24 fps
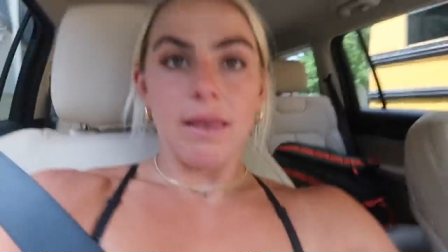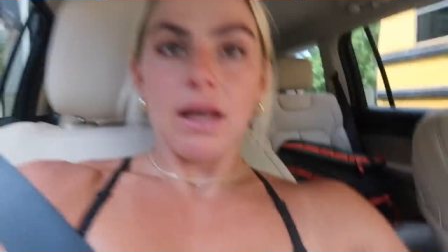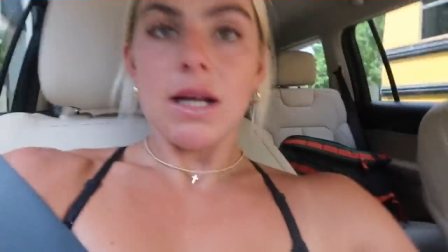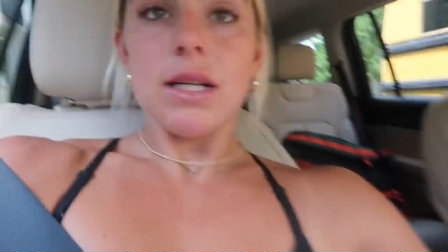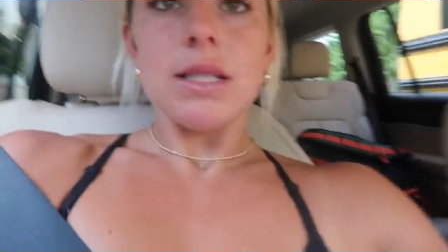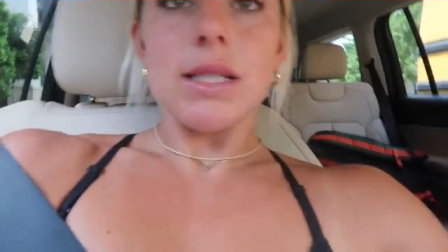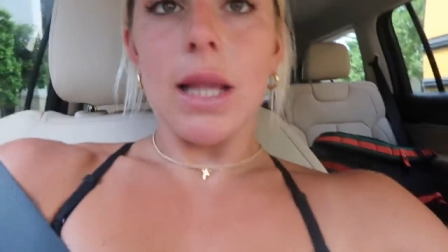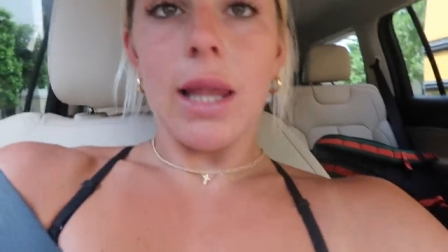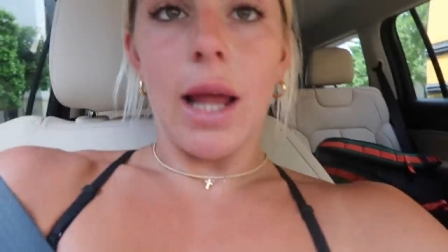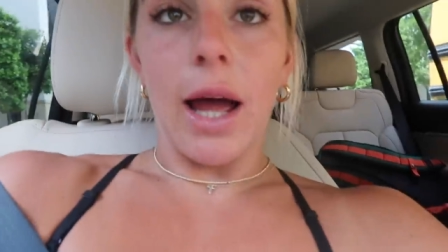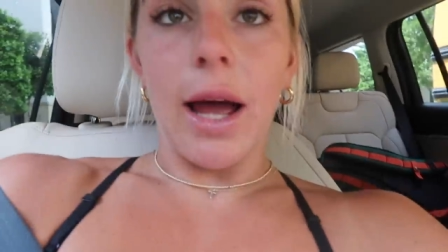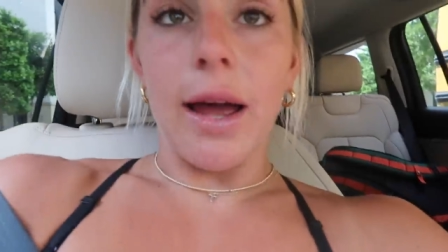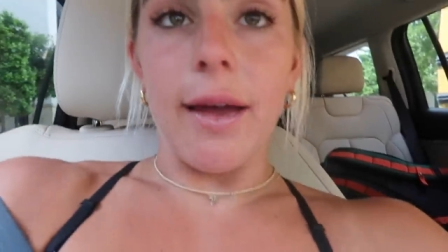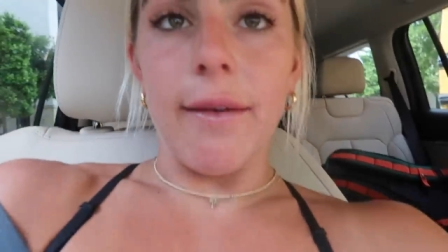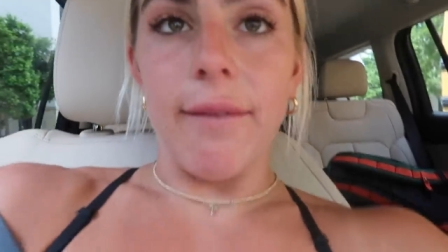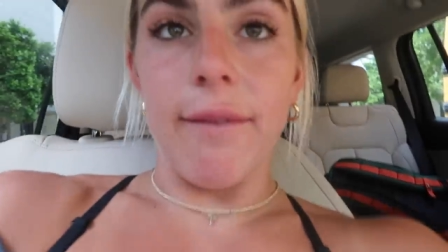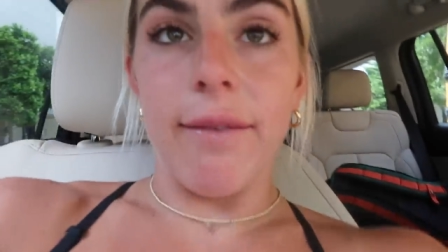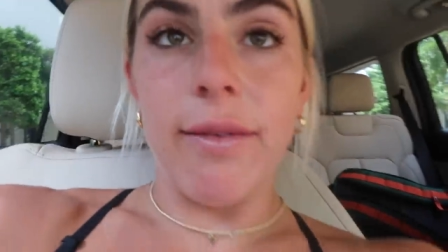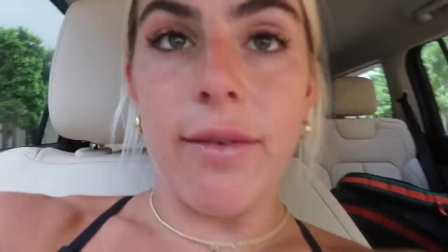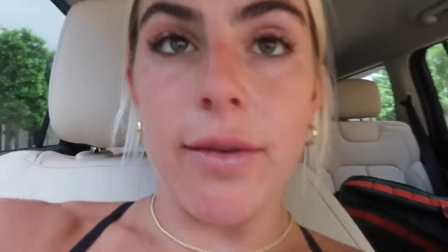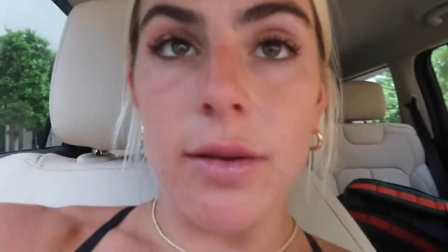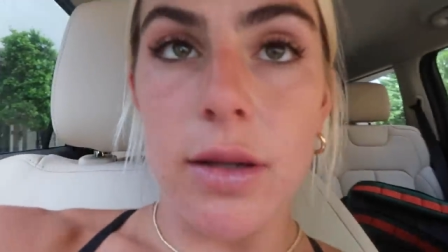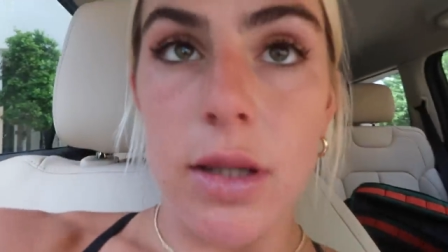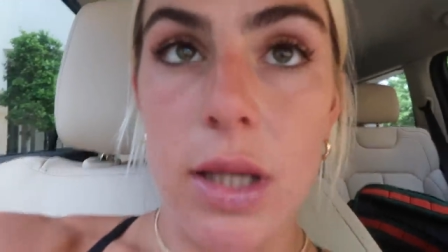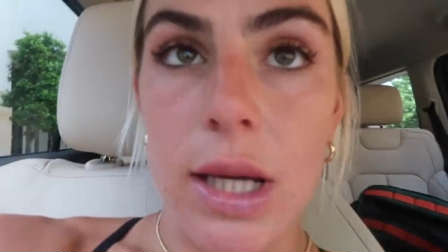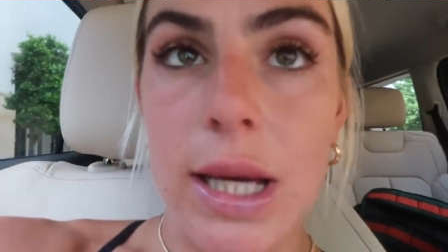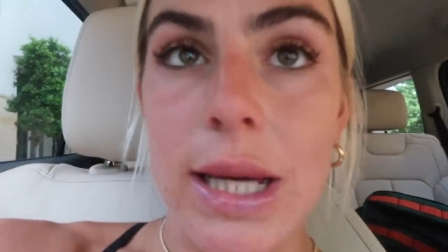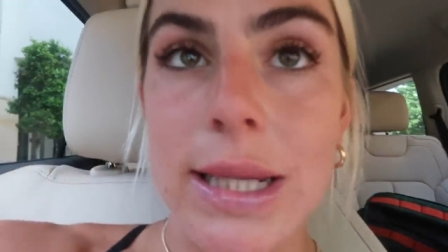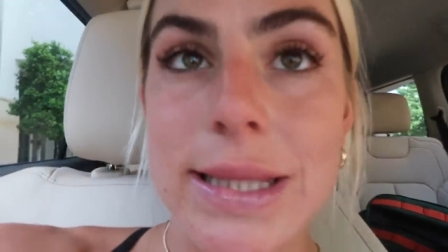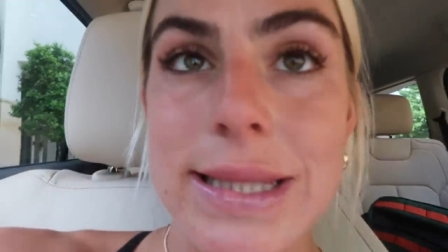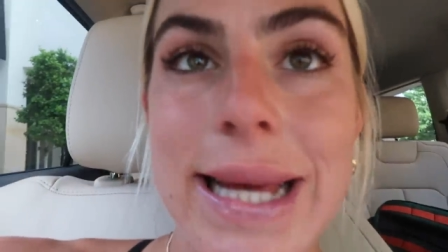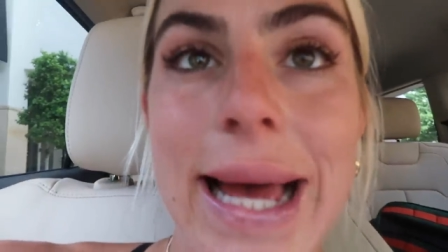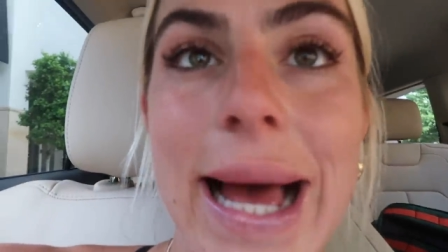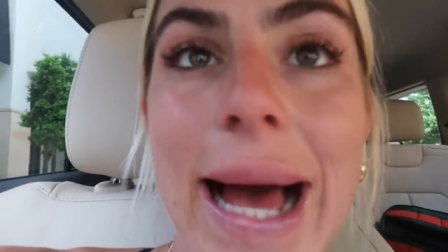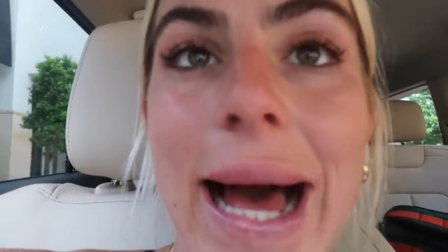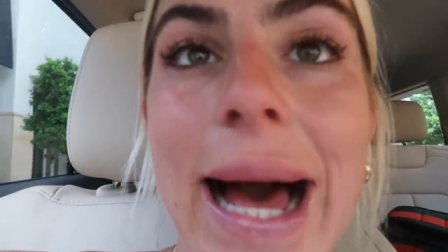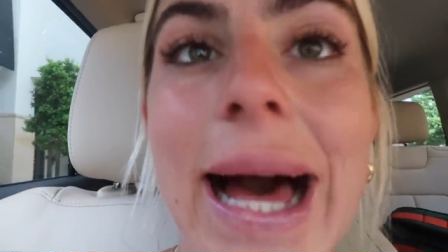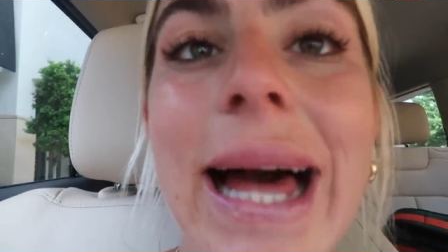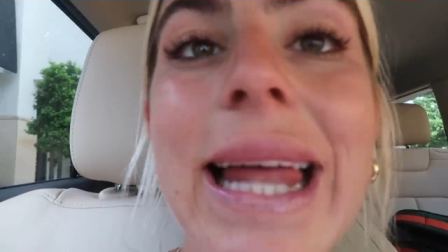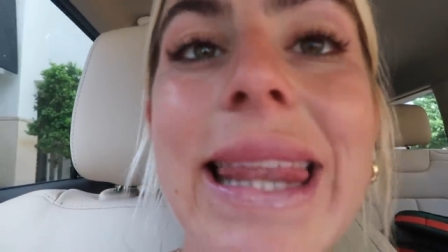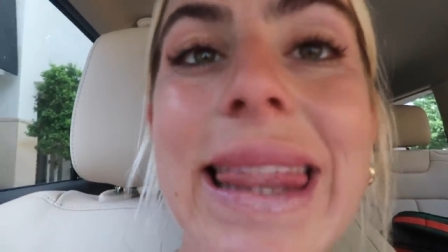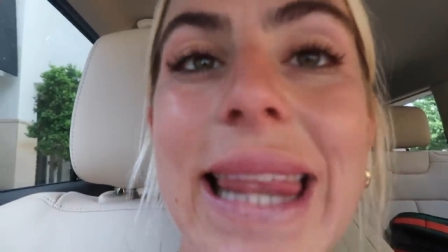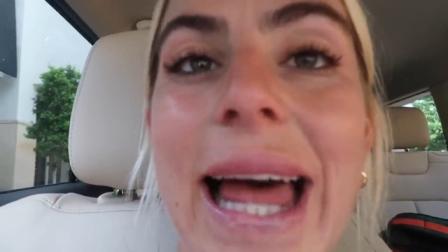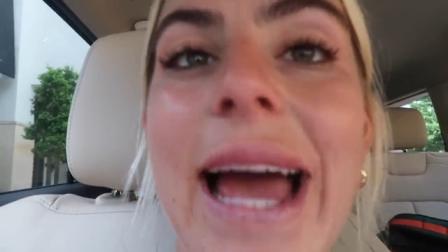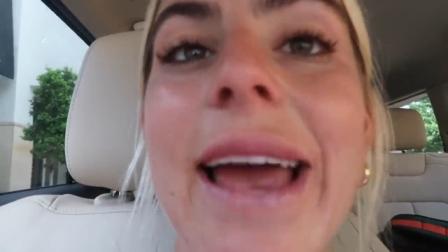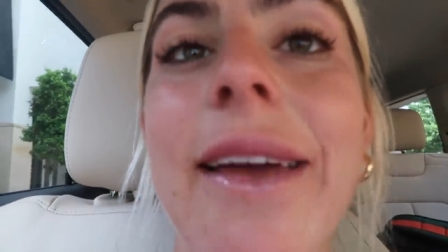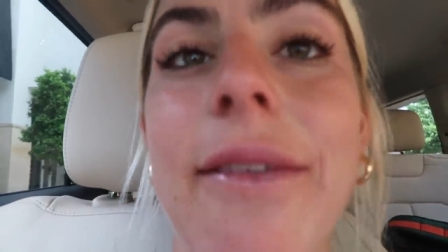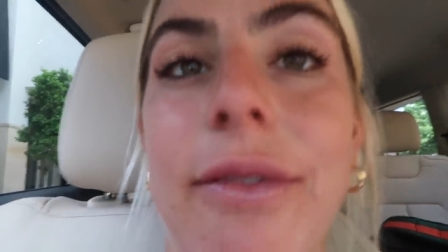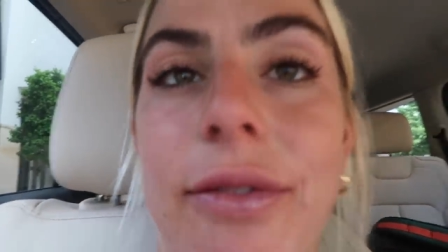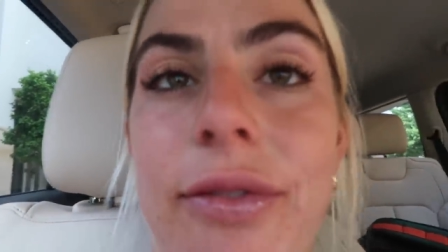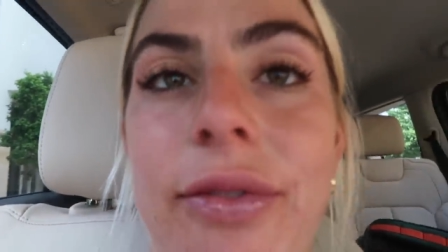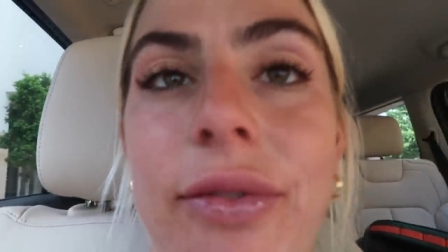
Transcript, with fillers: It's a life. It's a life.